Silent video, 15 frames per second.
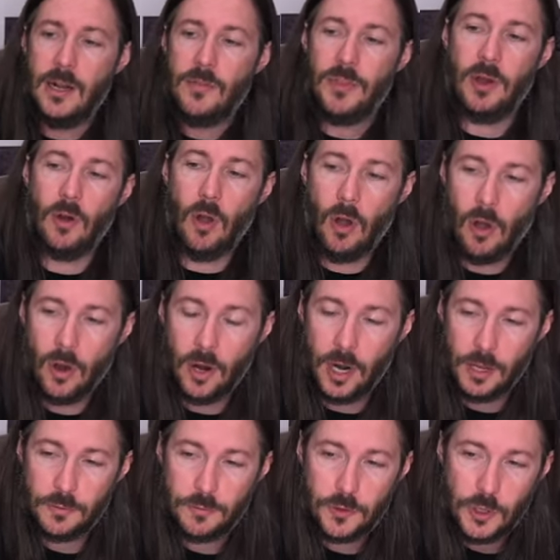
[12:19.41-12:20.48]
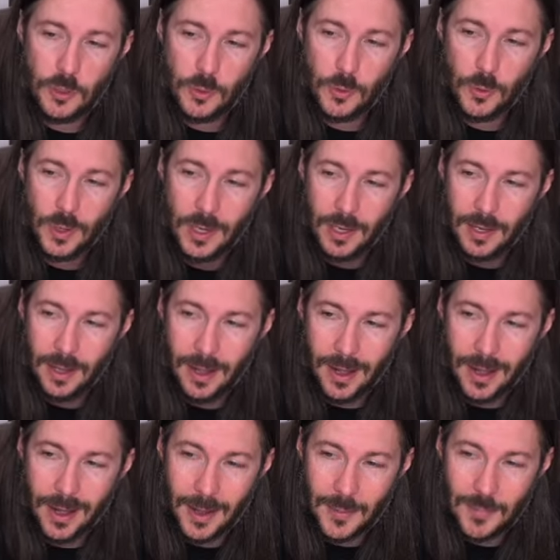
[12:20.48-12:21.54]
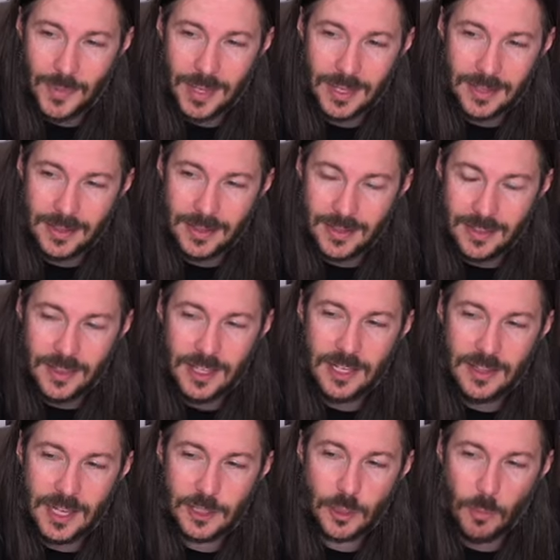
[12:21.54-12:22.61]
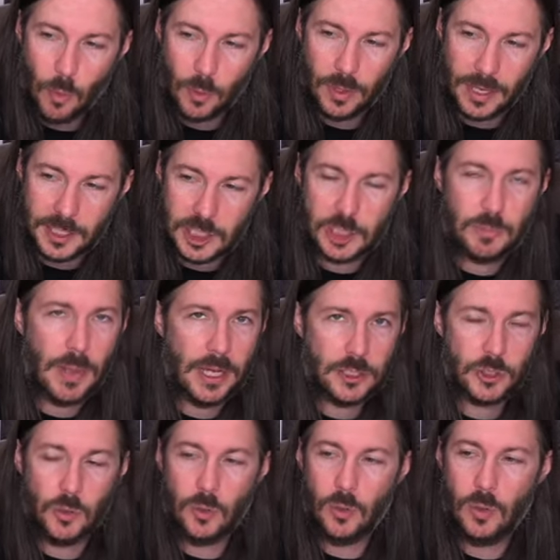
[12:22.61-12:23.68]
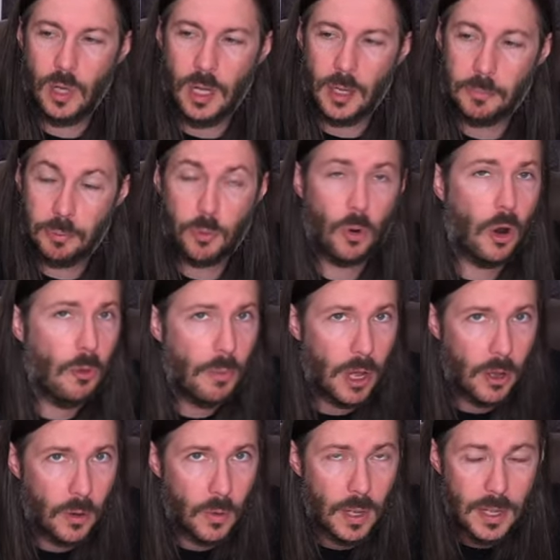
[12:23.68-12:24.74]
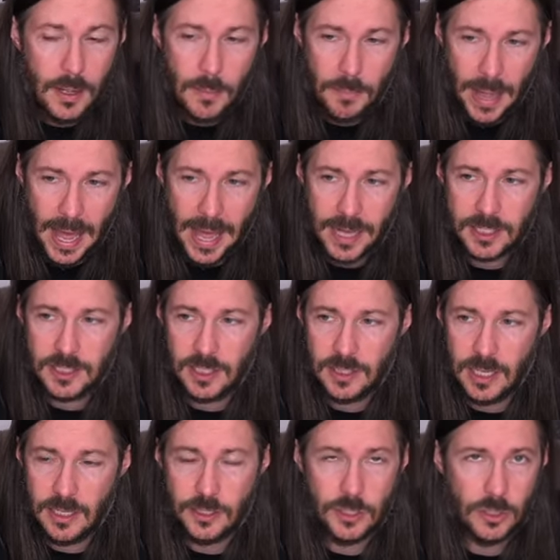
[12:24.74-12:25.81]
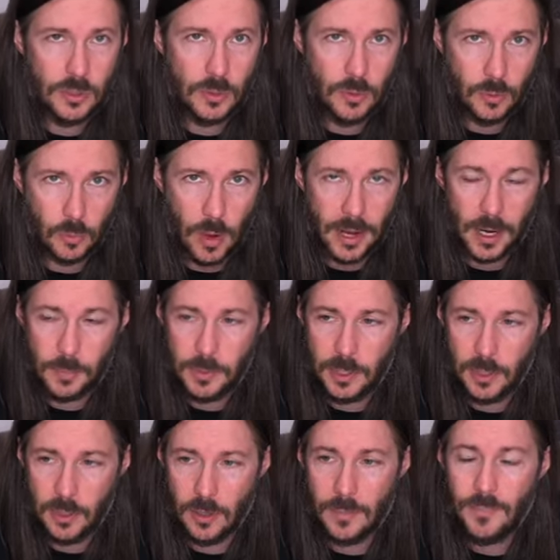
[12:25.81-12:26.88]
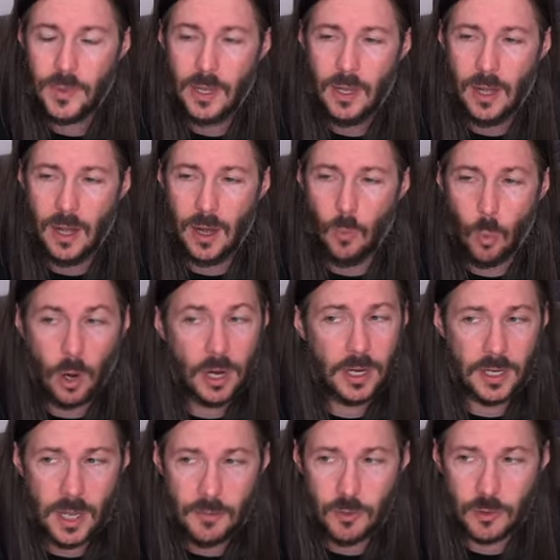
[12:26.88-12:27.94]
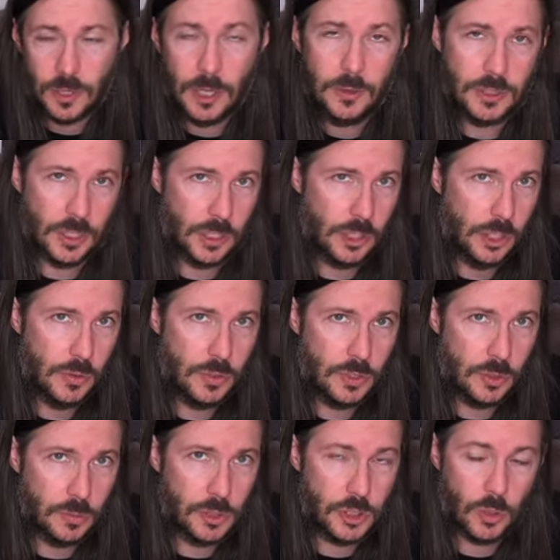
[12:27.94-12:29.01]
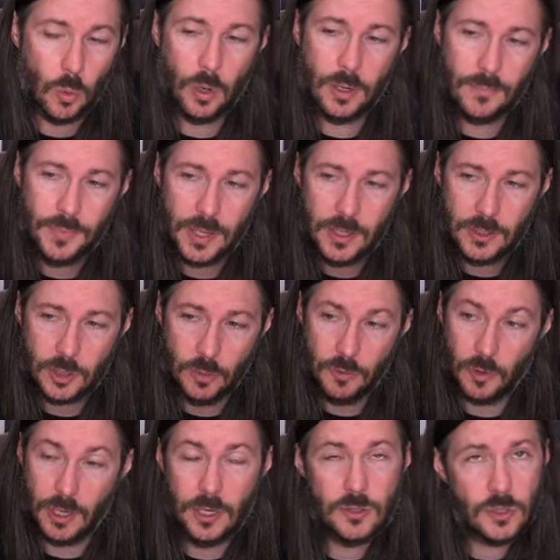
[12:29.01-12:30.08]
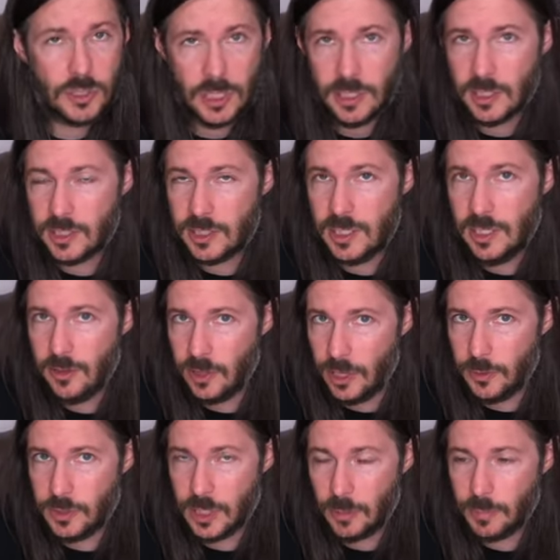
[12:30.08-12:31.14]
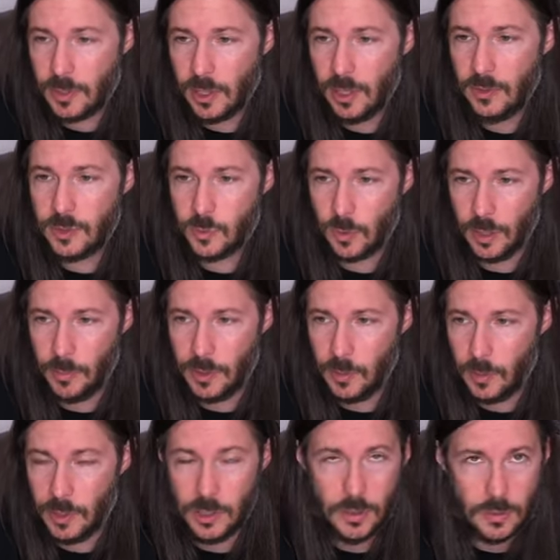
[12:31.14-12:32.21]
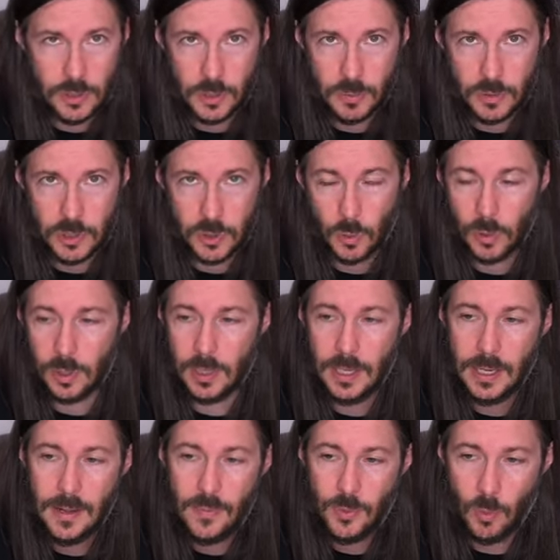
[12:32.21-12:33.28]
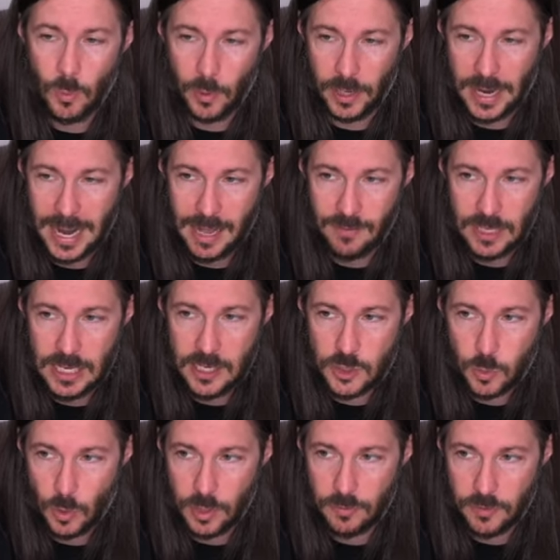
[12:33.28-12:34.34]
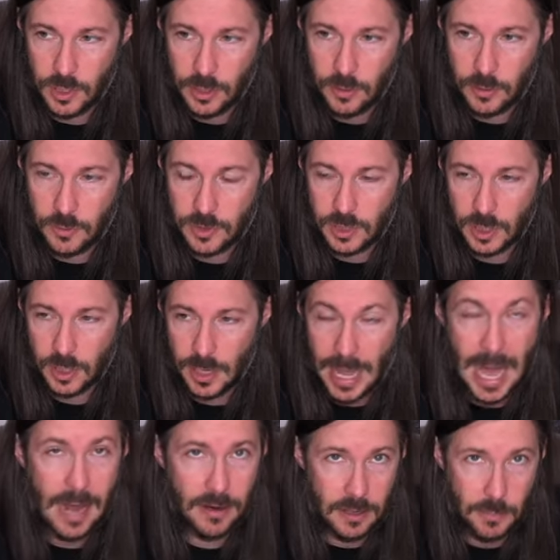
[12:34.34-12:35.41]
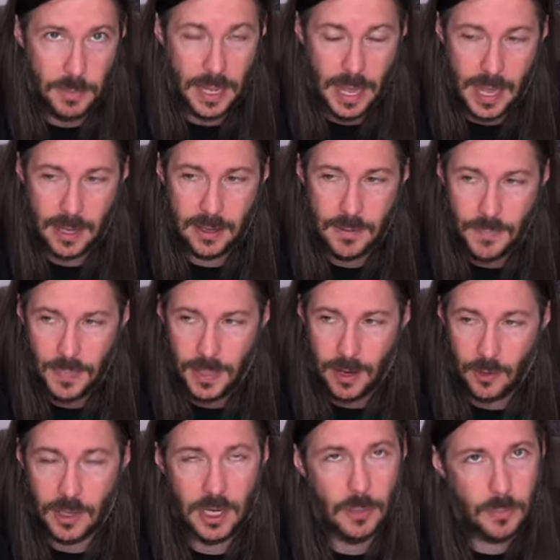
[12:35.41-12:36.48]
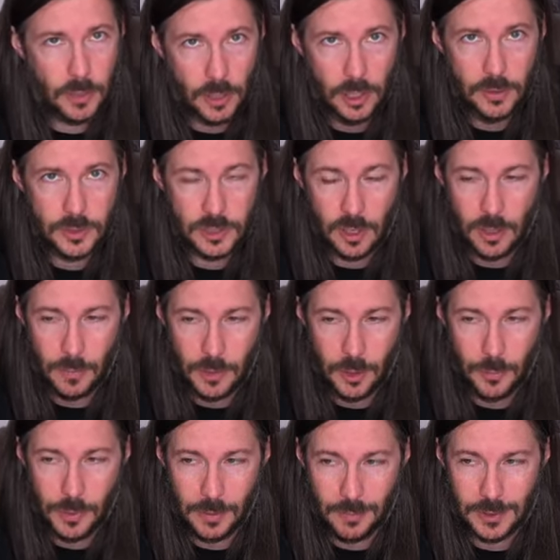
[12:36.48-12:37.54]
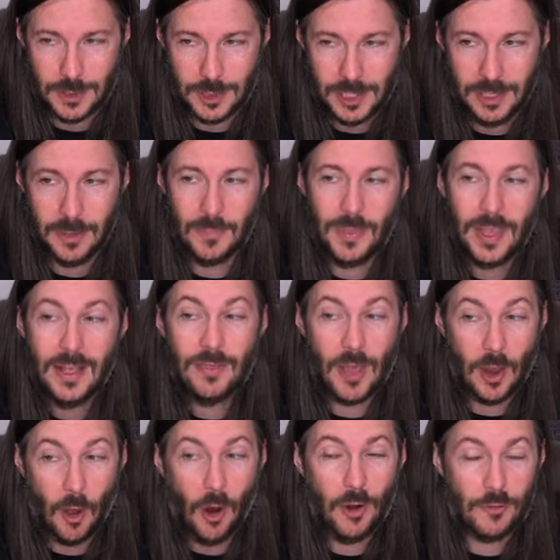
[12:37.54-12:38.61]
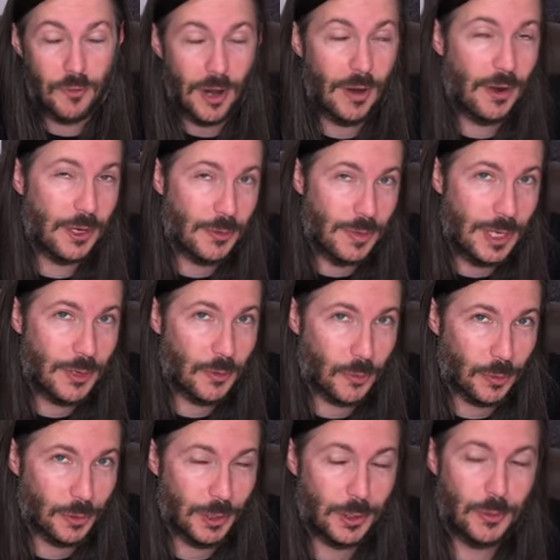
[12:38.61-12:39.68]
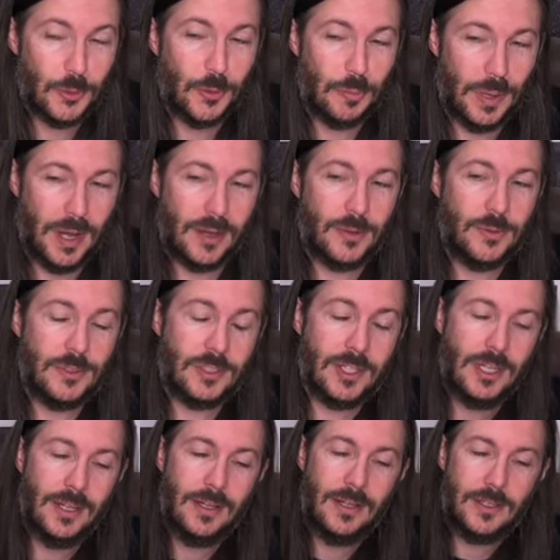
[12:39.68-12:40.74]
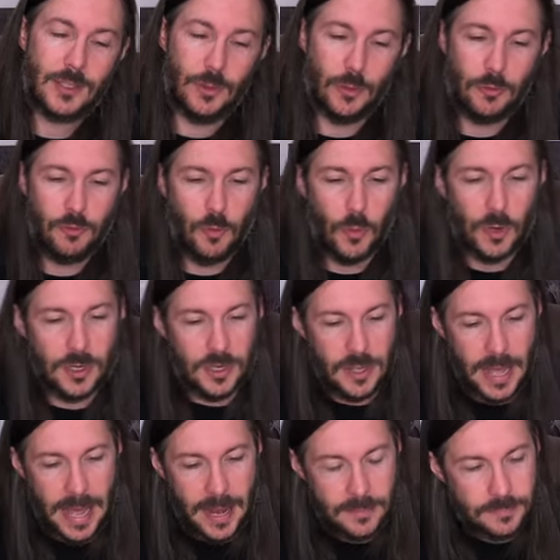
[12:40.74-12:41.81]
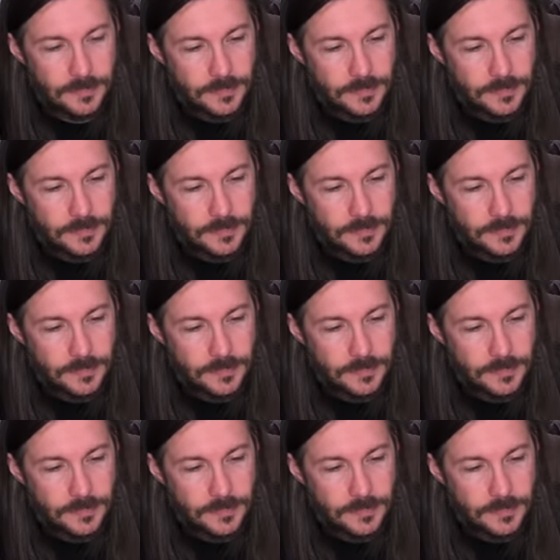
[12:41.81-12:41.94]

There are a few, um, th these are more like special uh, promo packs that they do right up here. Uh, we're gonna cover those in a YouTube short. So if you're interested to see those up close, we're gonna be doing a YouTube short where we're gonna have each one of those uh, out of the pack, and I'll get up close on them and you'll be able to see them. They are very unique, really cool models. So look forward to that.